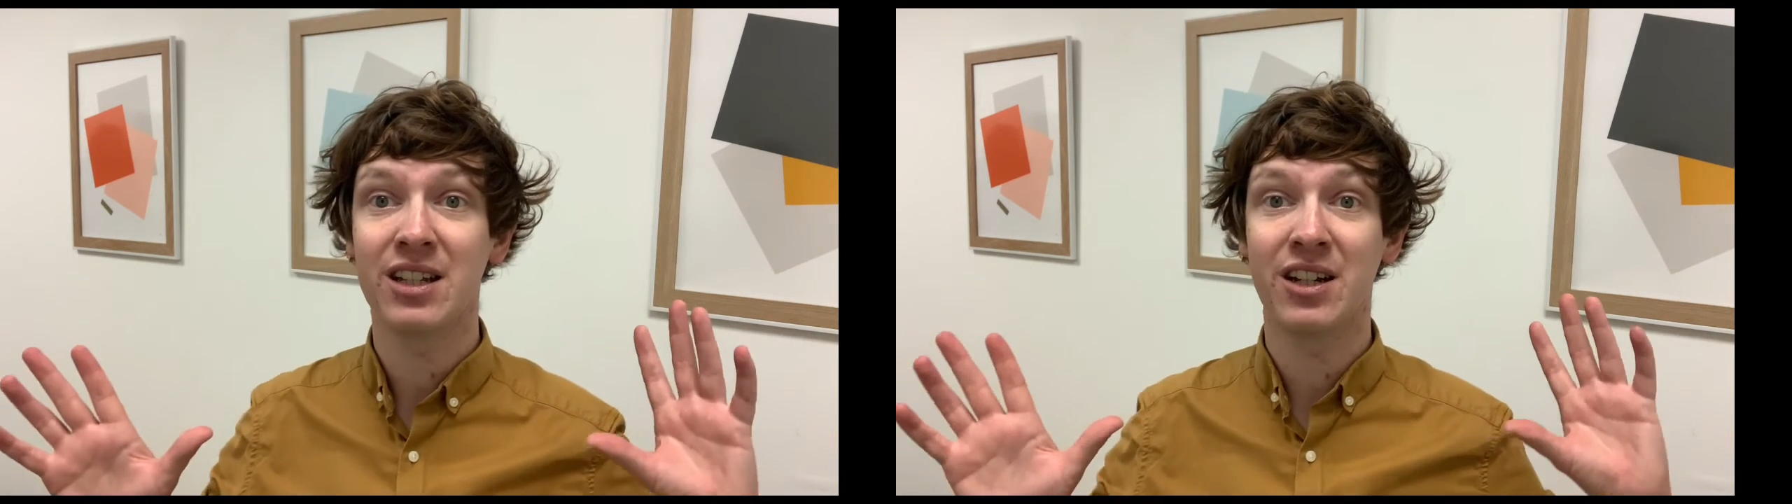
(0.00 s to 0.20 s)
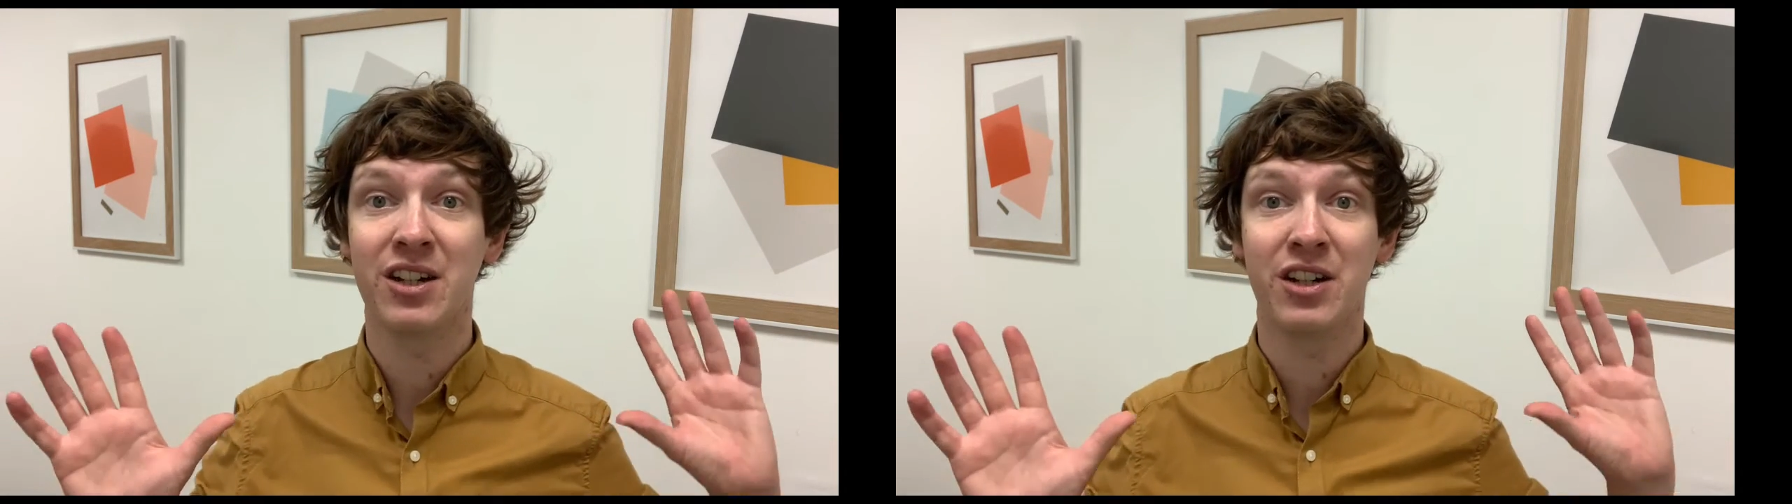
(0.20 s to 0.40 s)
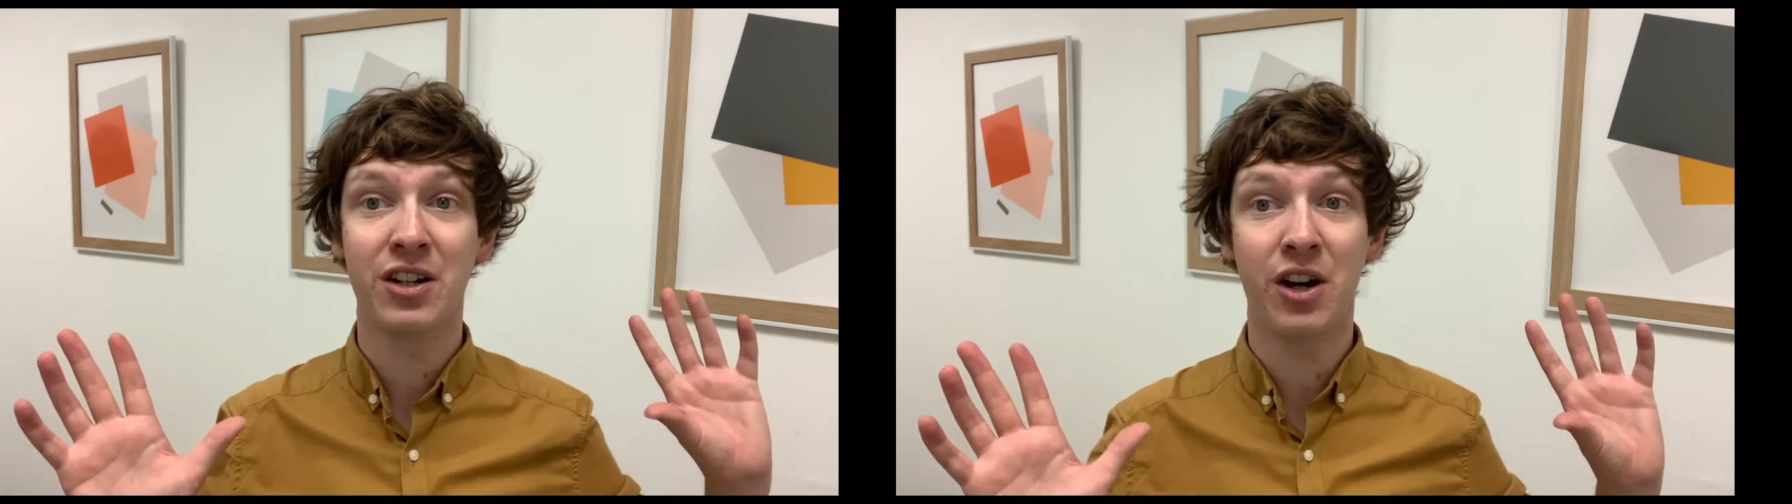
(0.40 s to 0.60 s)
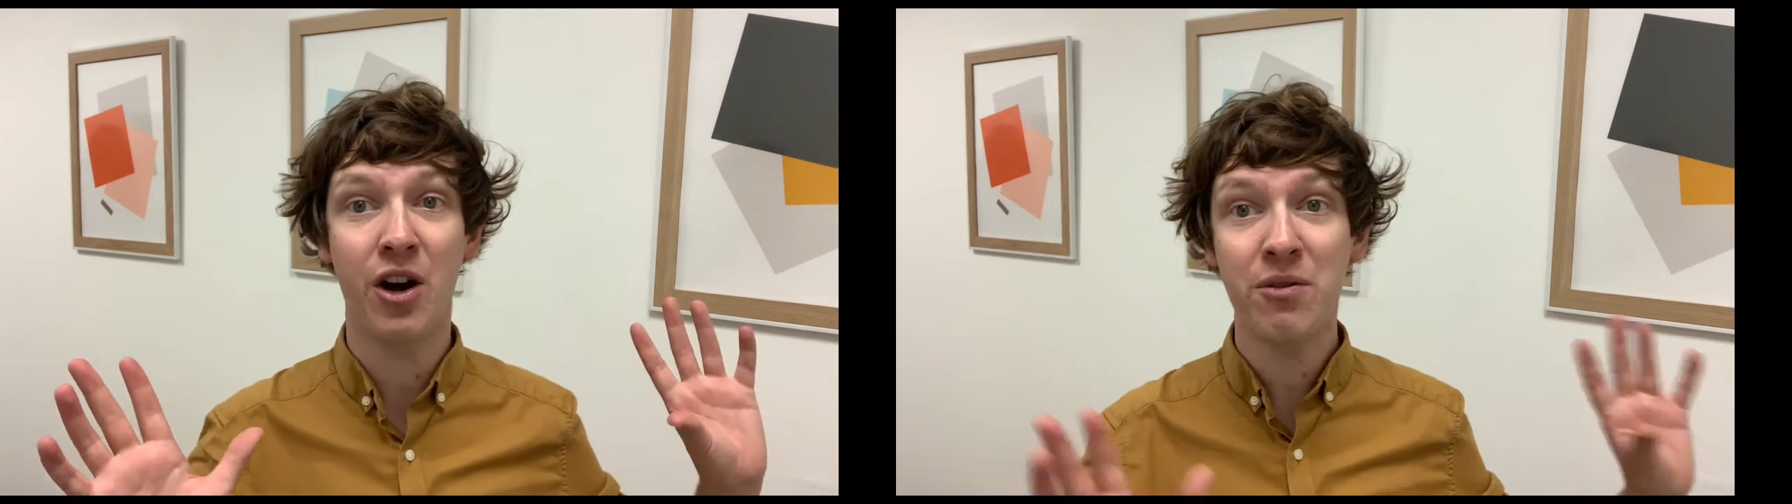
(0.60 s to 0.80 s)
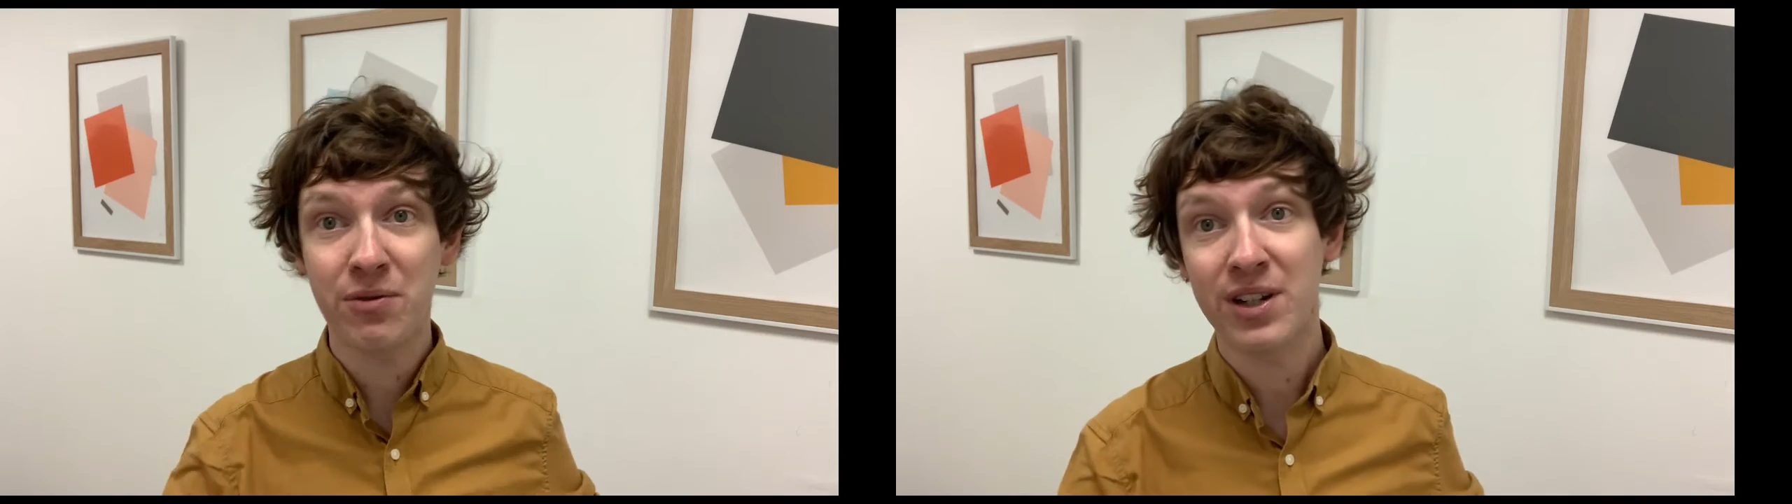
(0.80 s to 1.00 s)

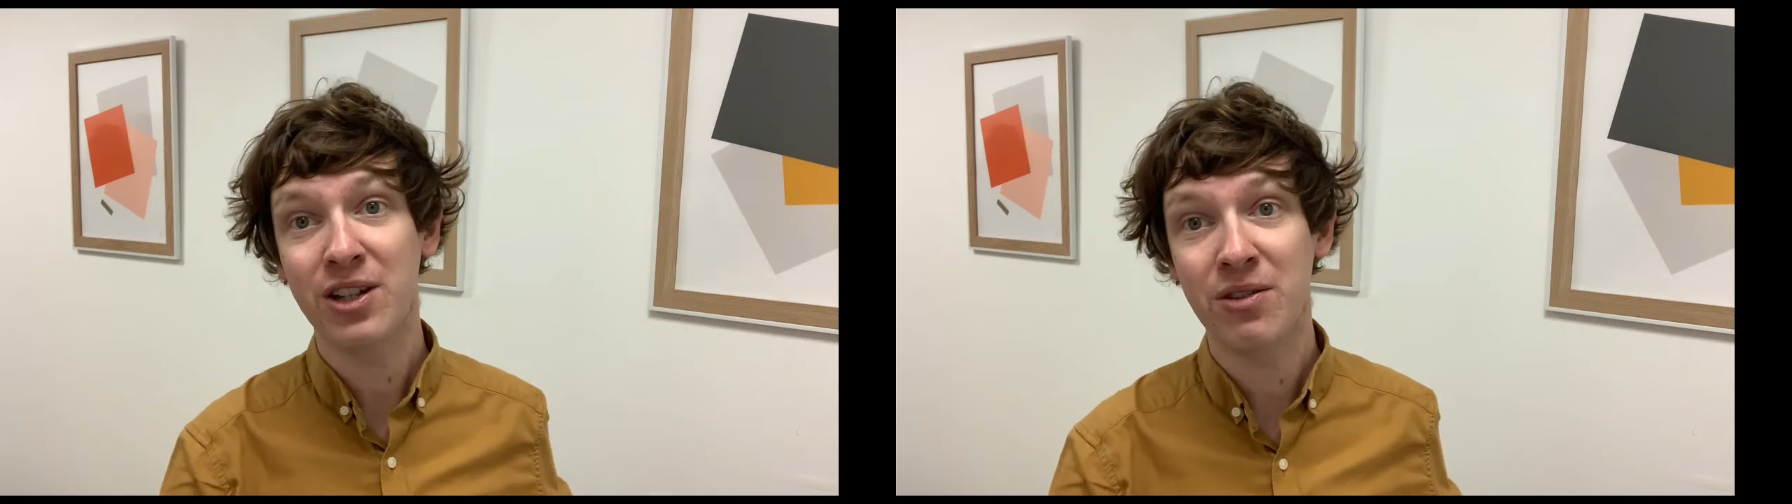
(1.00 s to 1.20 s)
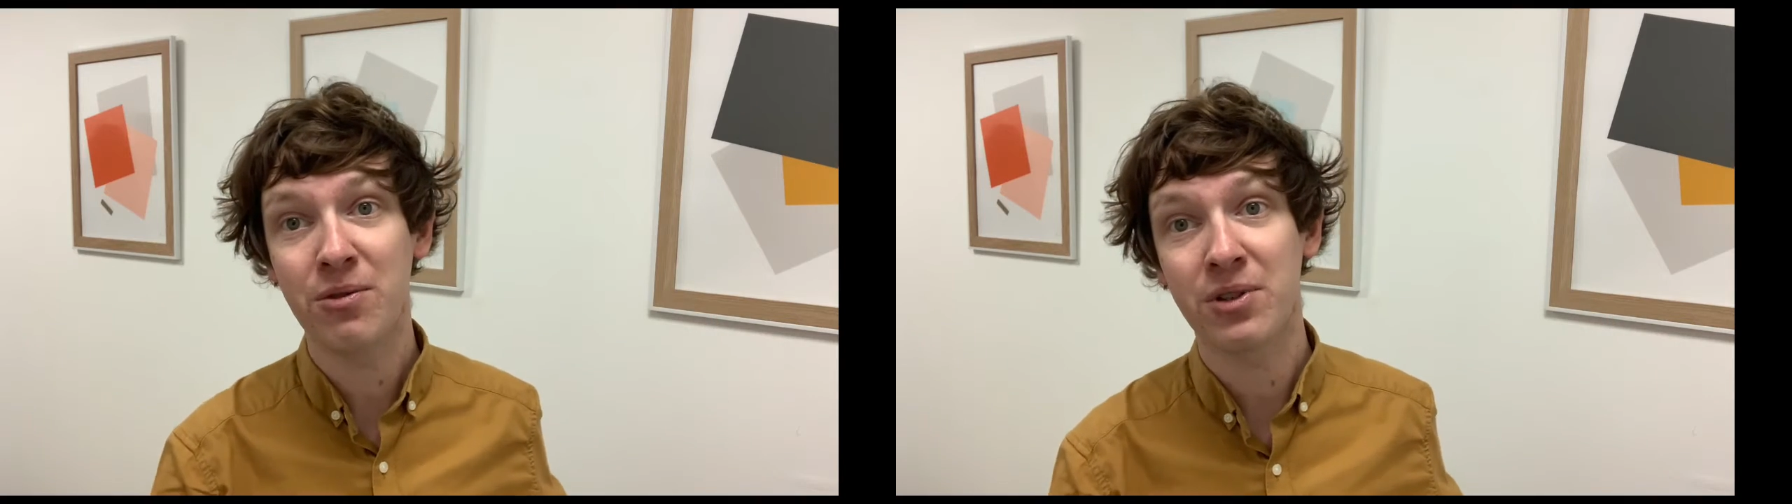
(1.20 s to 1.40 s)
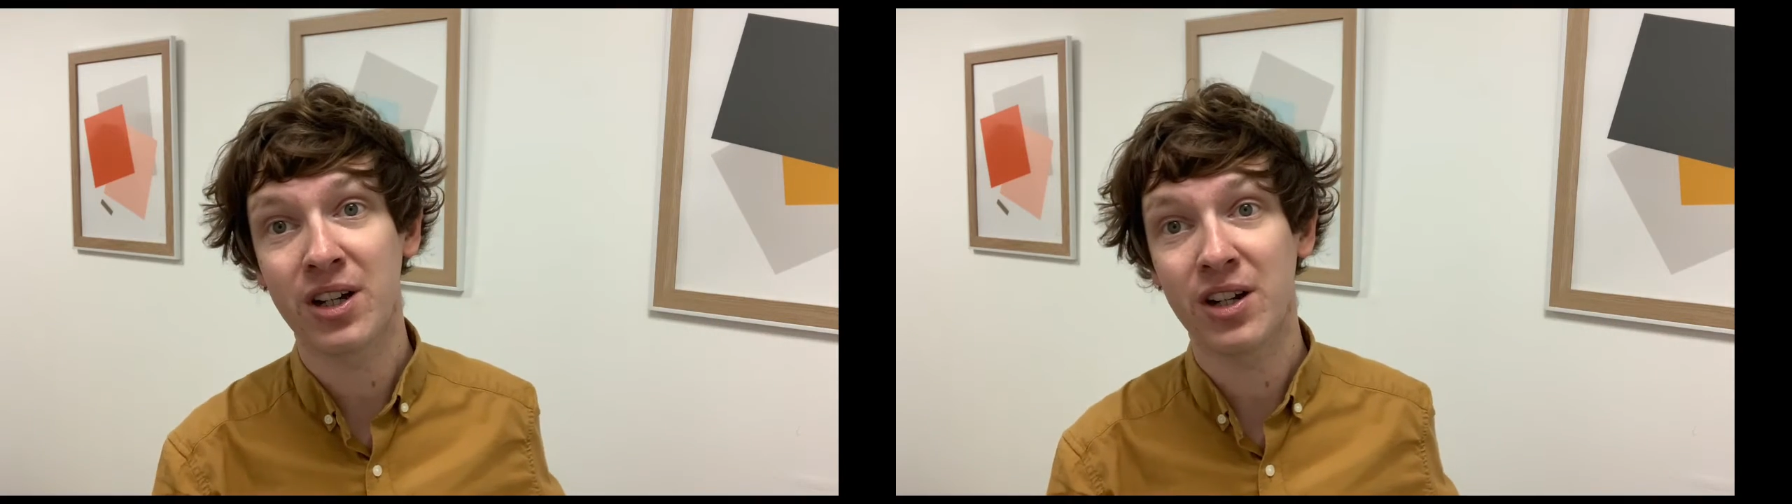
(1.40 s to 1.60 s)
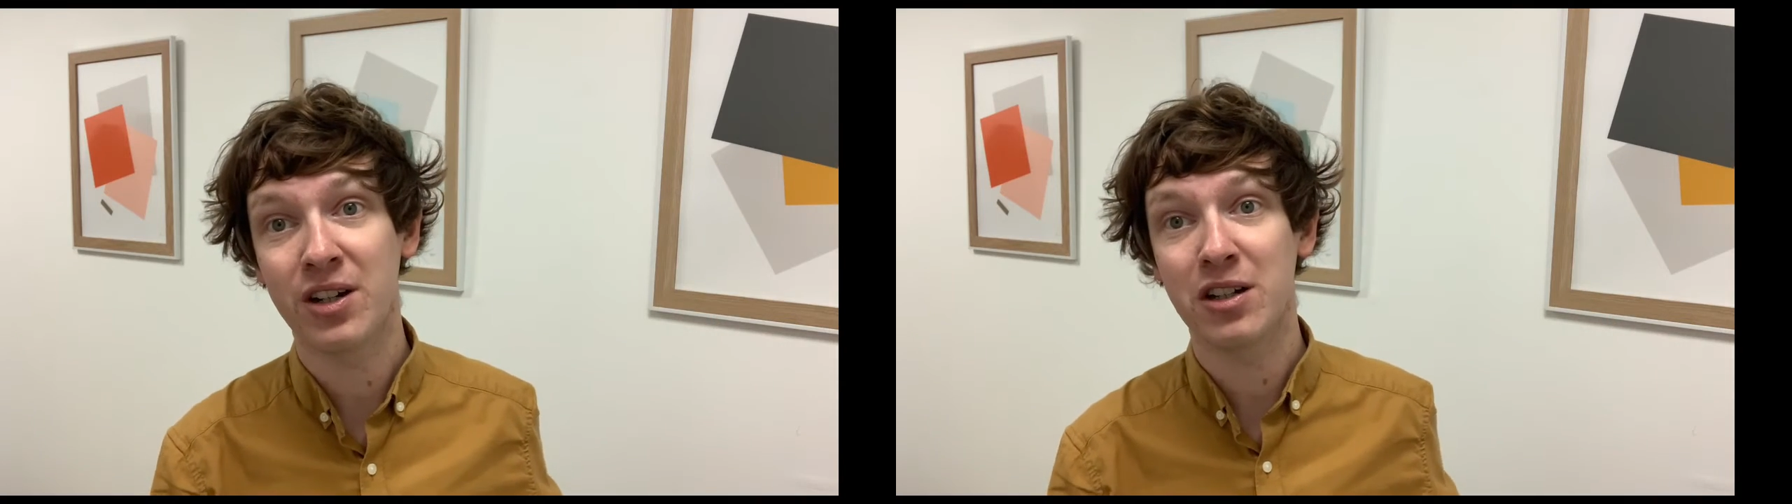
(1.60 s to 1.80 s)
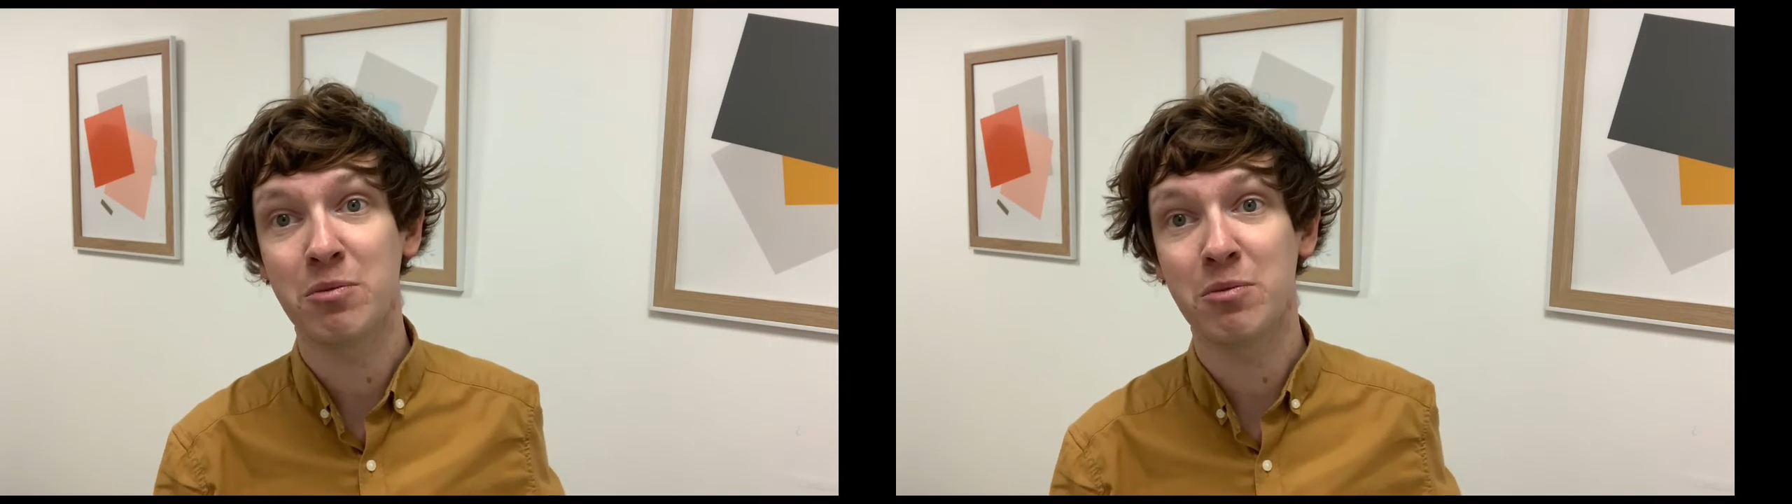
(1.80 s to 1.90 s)
hopefully you've already heard,